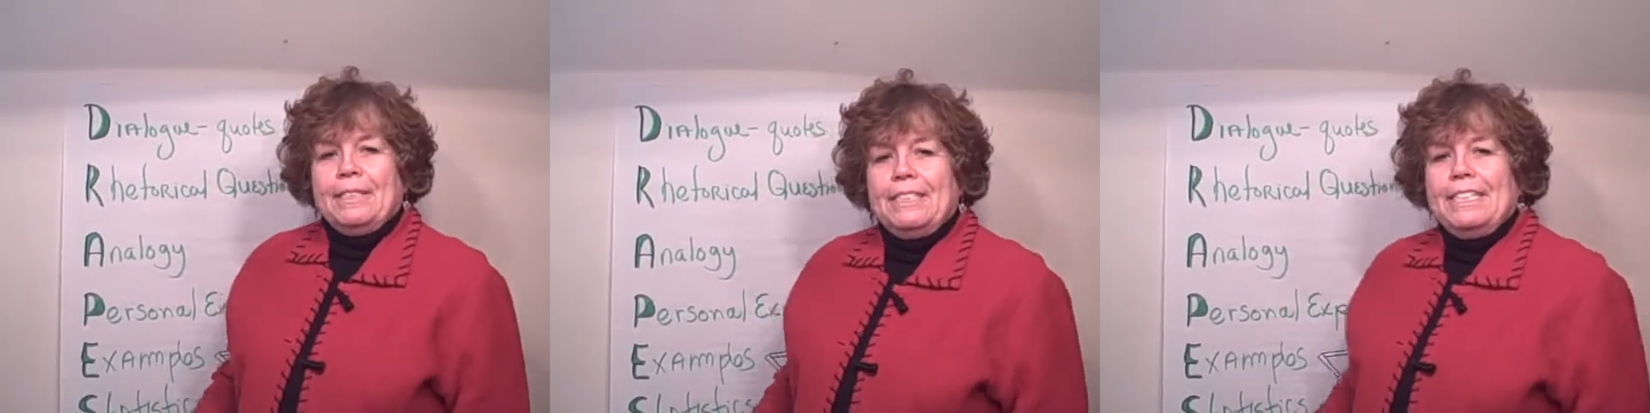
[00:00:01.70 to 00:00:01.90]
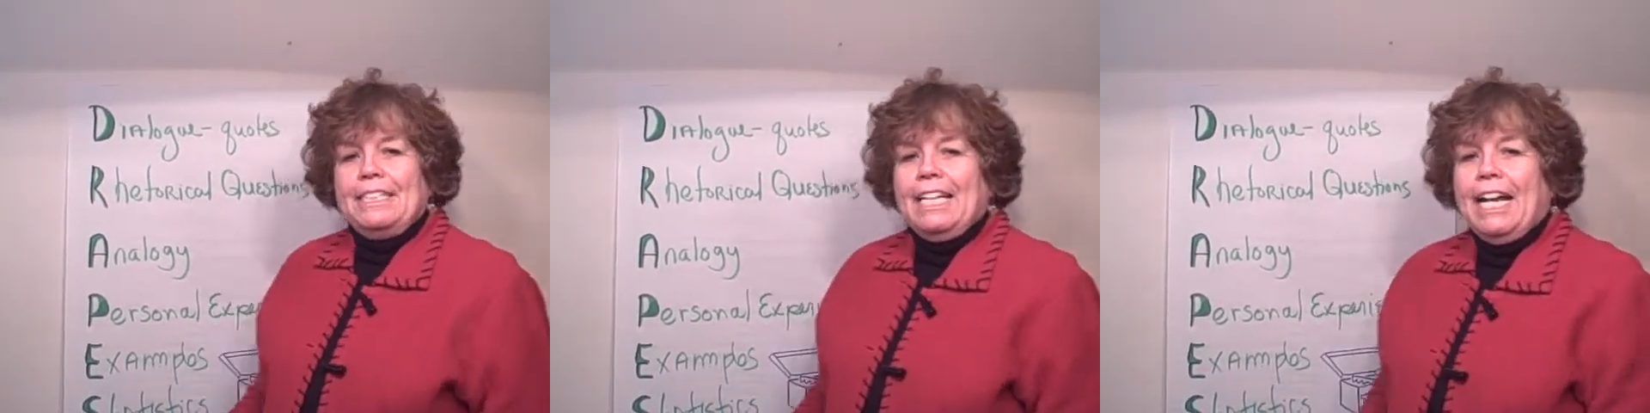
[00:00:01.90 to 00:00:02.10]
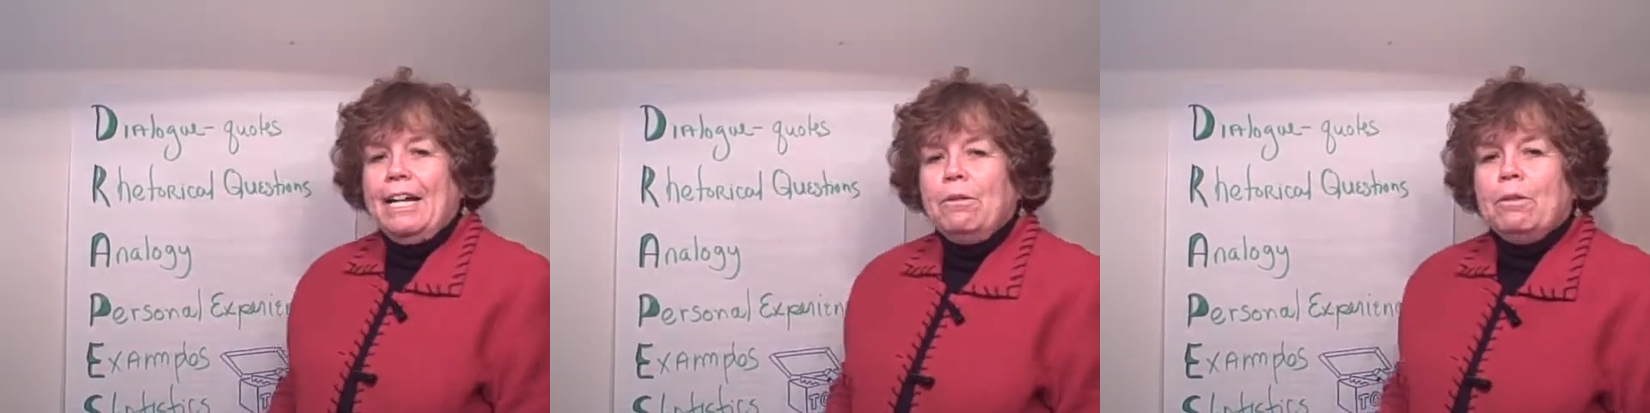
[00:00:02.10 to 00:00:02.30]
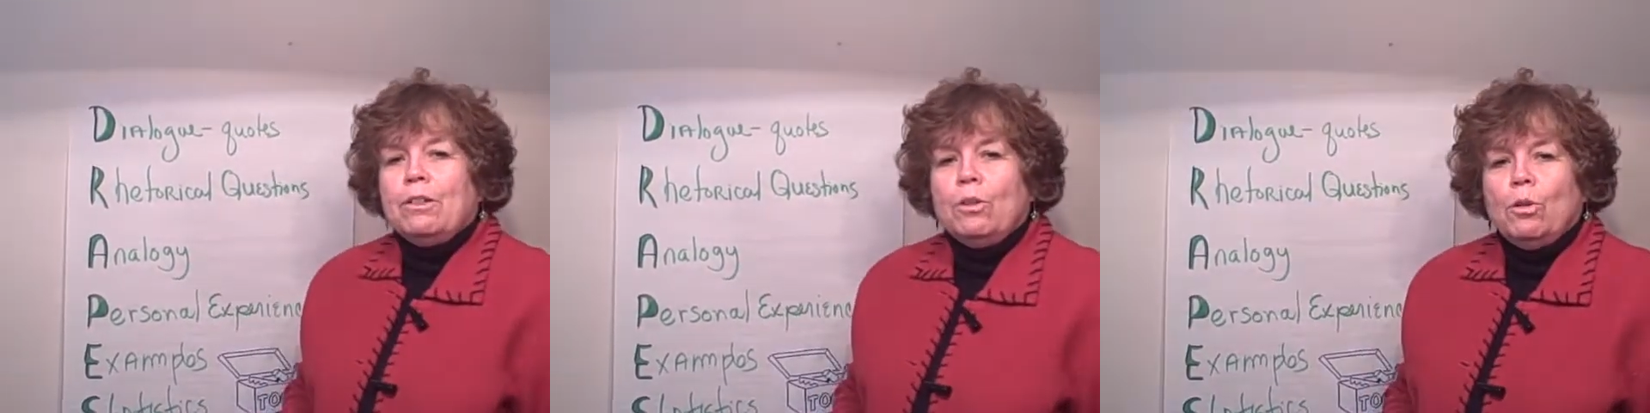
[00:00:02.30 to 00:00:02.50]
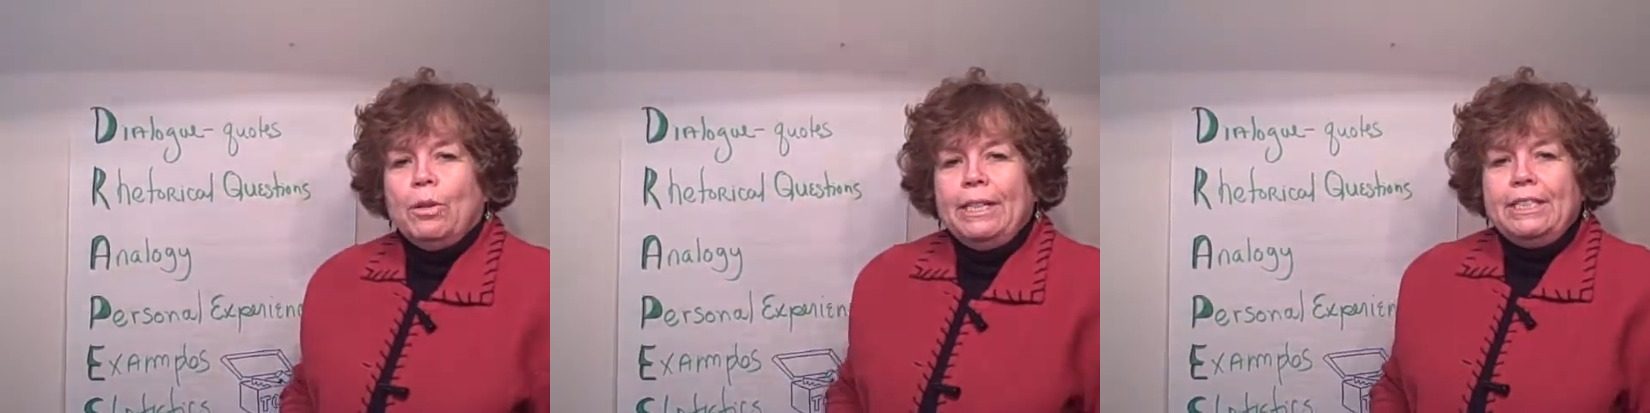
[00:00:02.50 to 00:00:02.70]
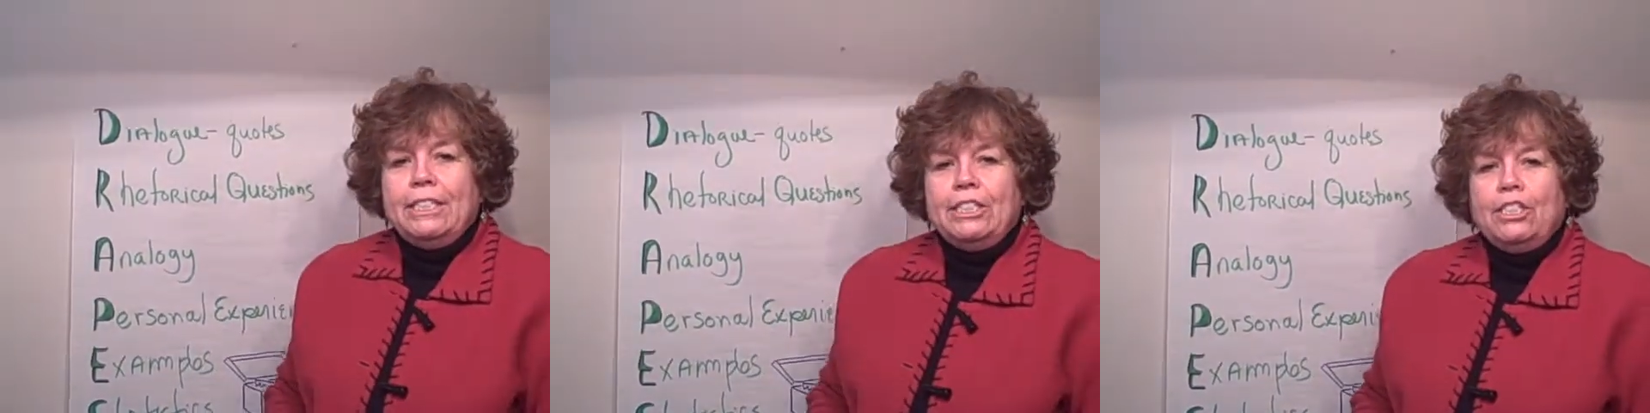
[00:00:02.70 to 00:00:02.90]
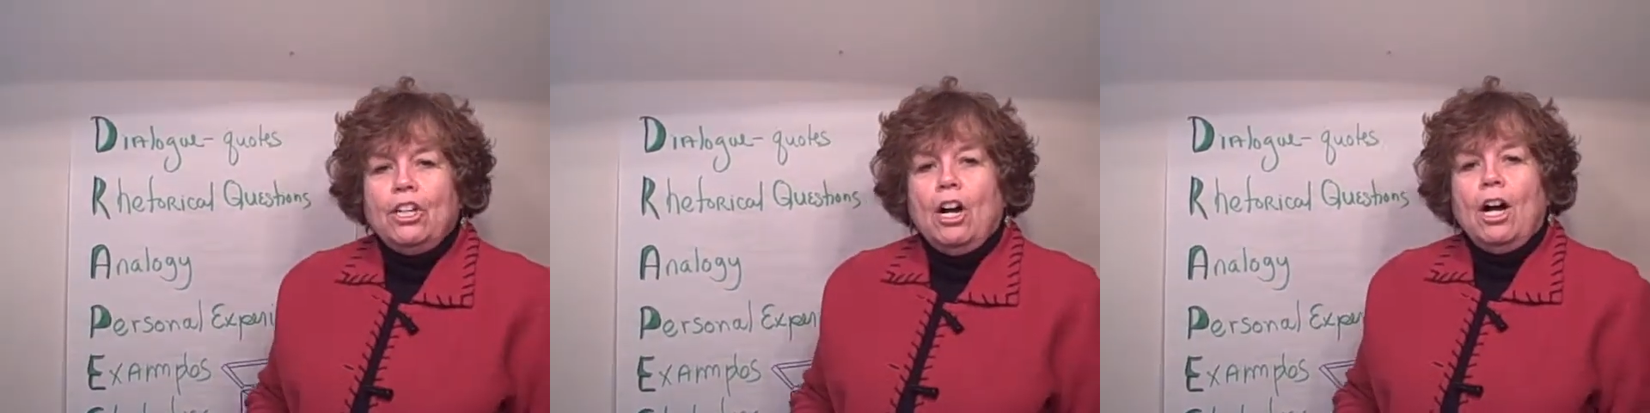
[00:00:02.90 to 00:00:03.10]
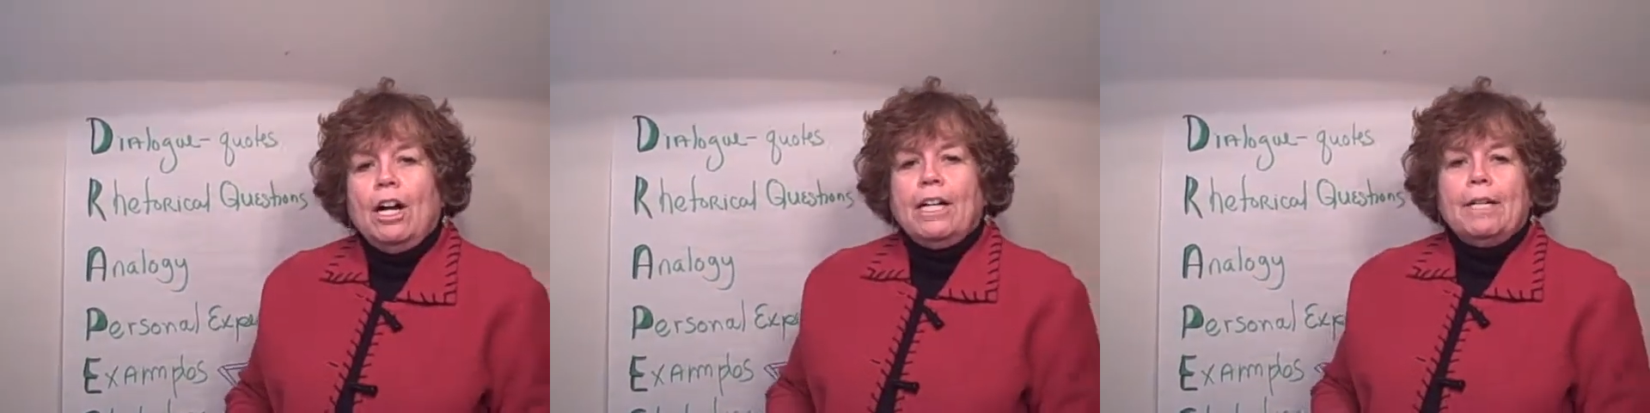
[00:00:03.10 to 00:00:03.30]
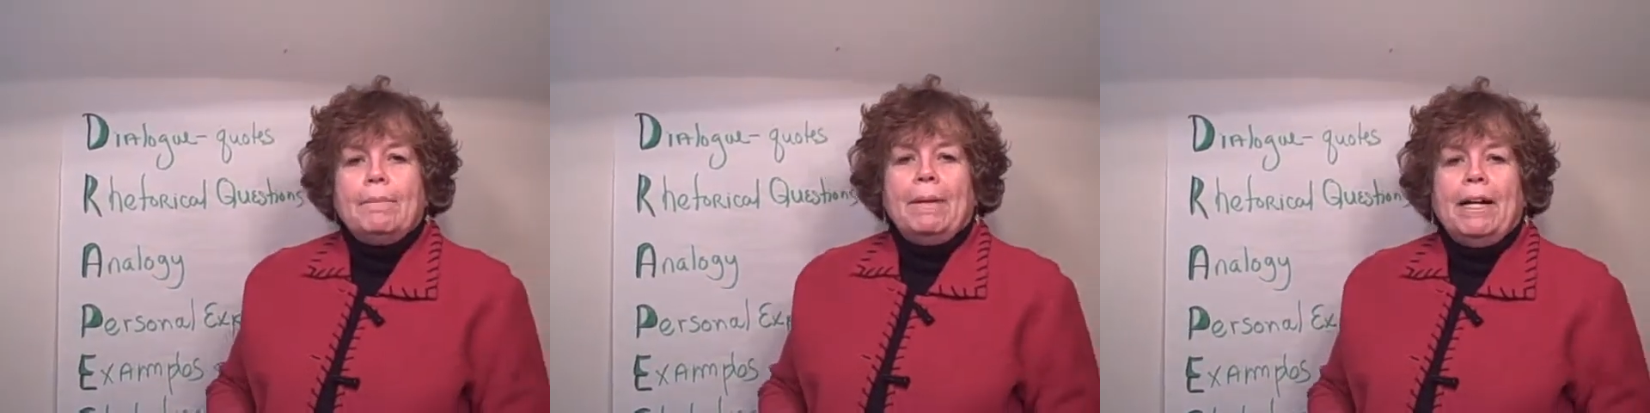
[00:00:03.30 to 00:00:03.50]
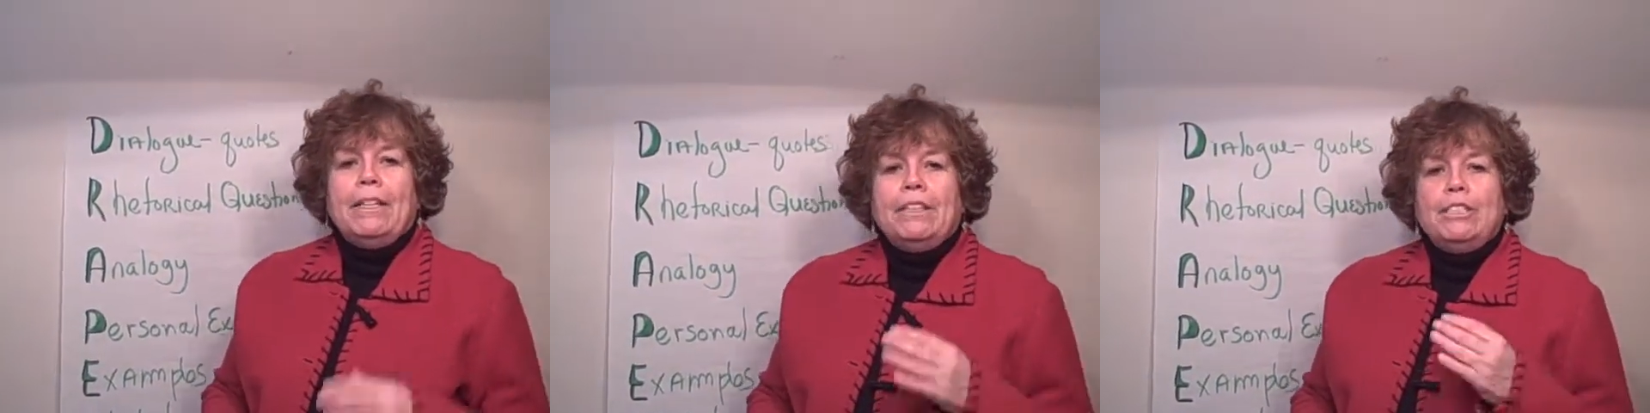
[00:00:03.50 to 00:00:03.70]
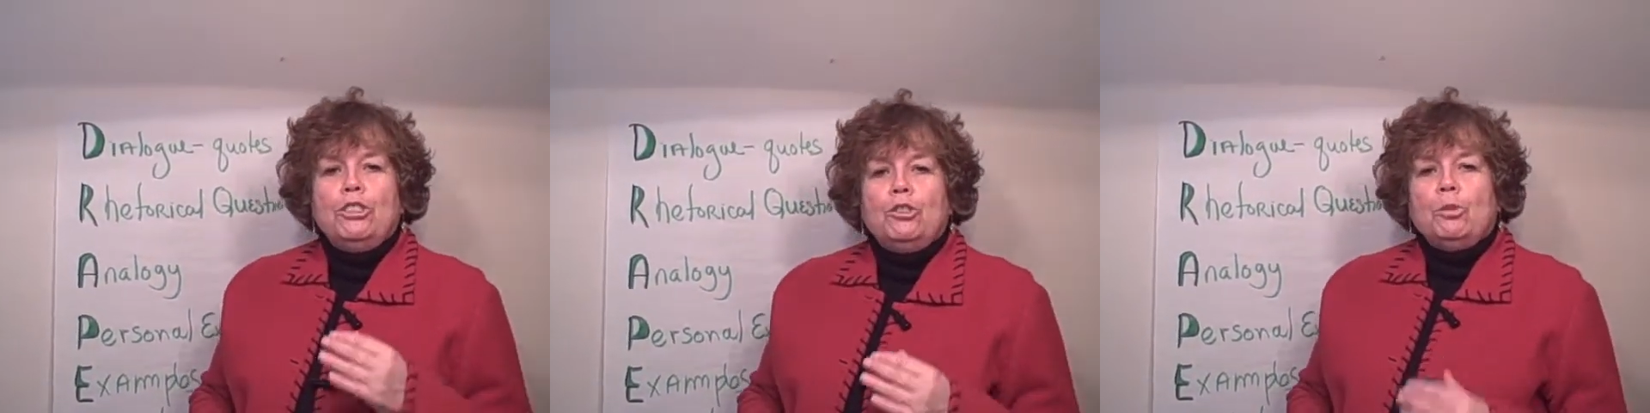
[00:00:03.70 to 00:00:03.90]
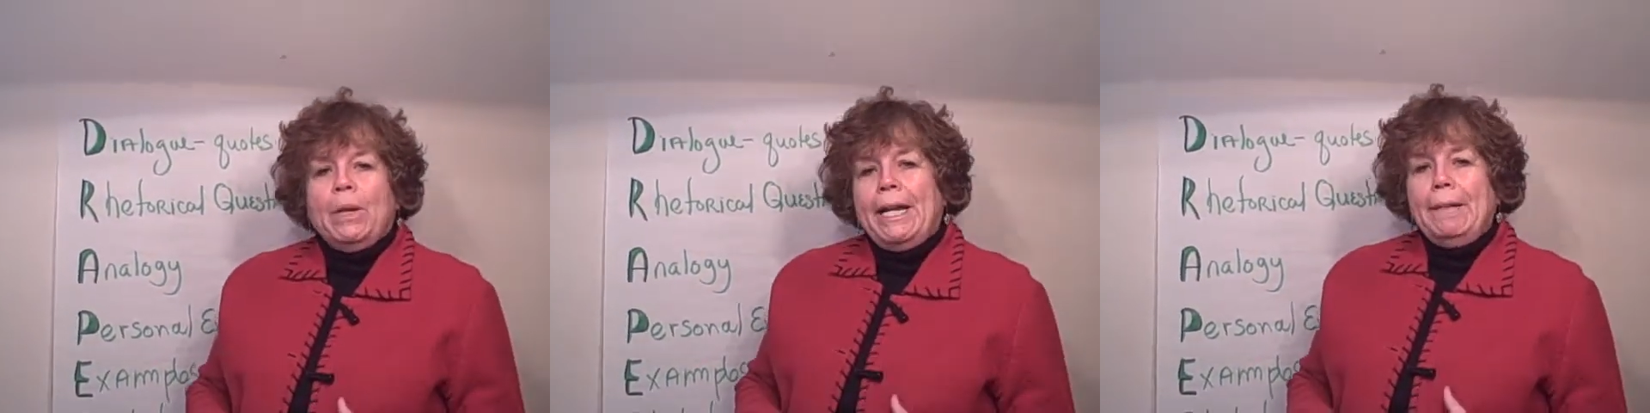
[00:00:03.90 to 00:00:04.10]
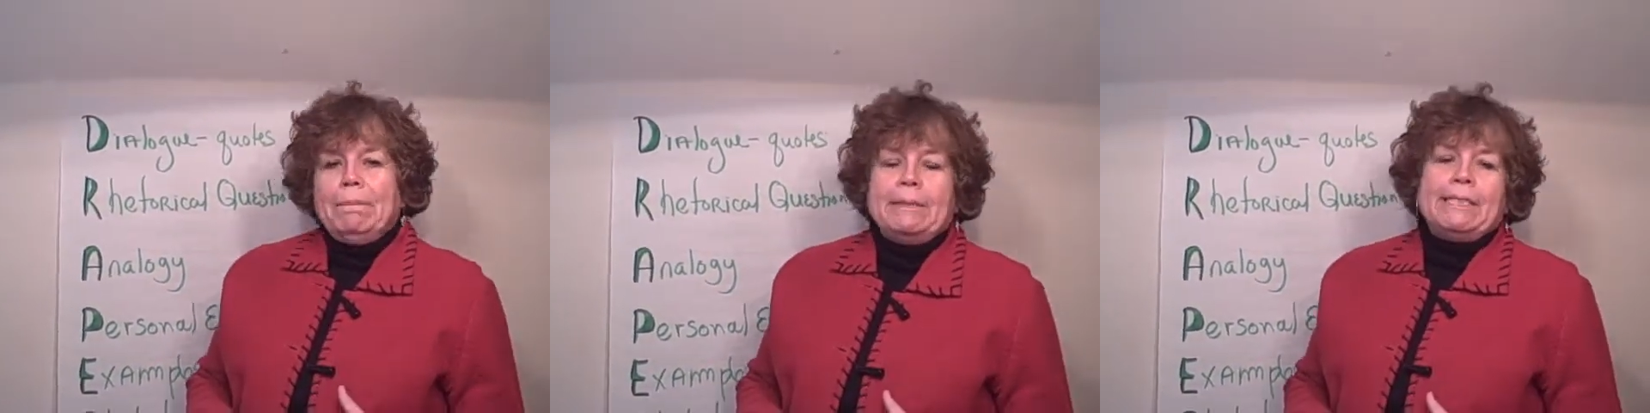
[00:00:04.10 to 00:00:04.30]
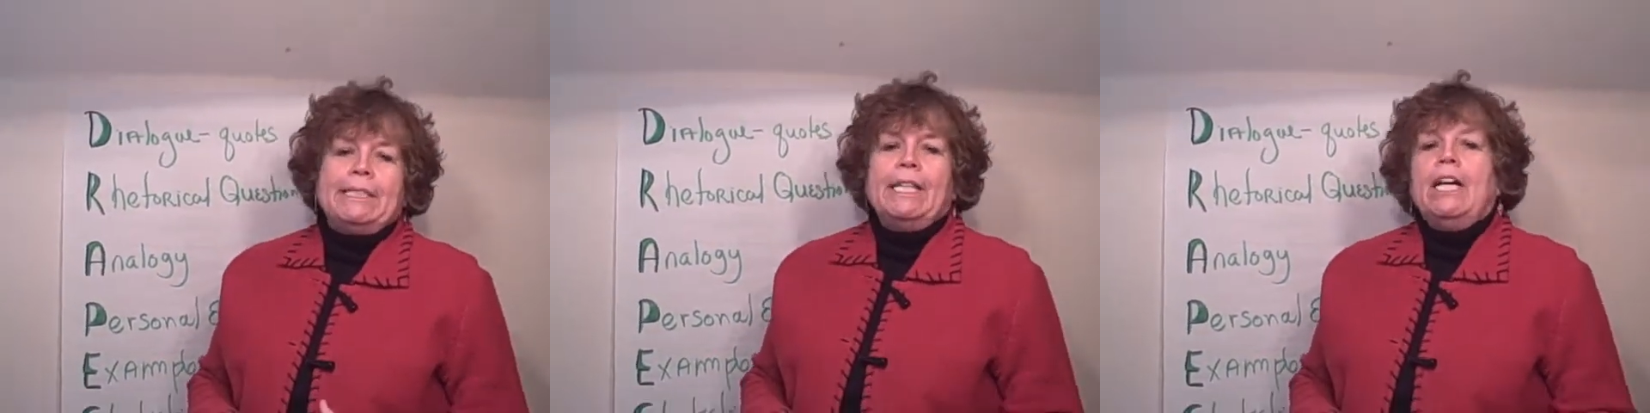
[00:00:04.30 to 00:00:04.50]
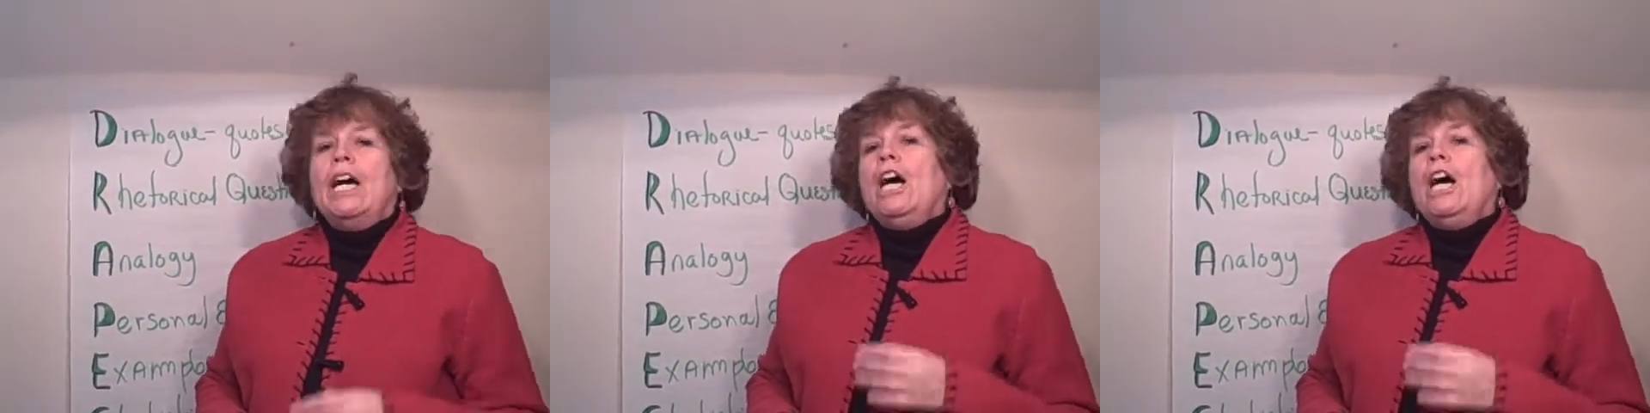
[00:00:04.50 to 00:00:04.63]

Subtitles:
Today we're going to talk about the DRAPES